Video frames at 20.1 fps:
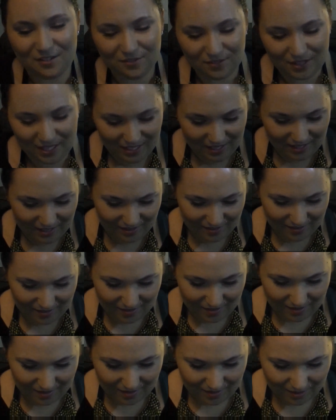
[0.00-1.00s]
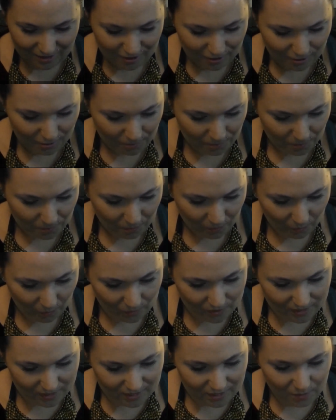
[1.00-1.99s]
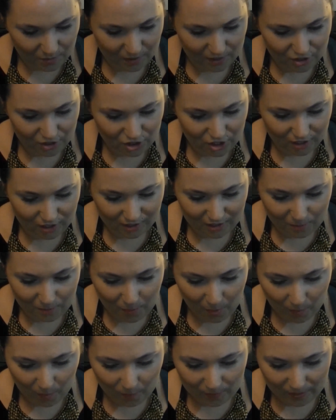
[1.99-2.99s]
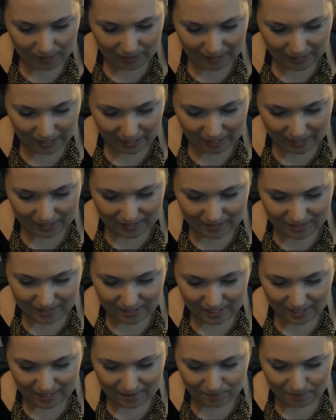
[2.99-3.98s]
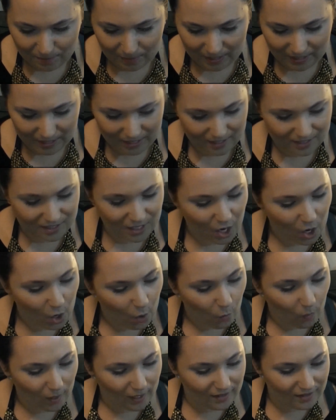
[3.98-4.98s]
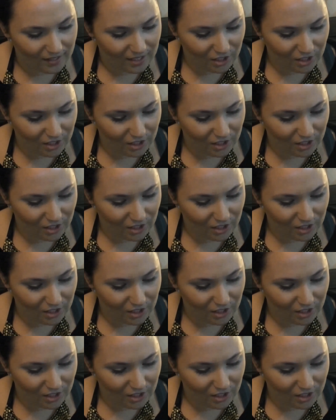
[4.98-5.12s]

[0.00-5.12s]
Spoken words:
these. What's this one? Jelly, popping candy, and beanies. Wait, this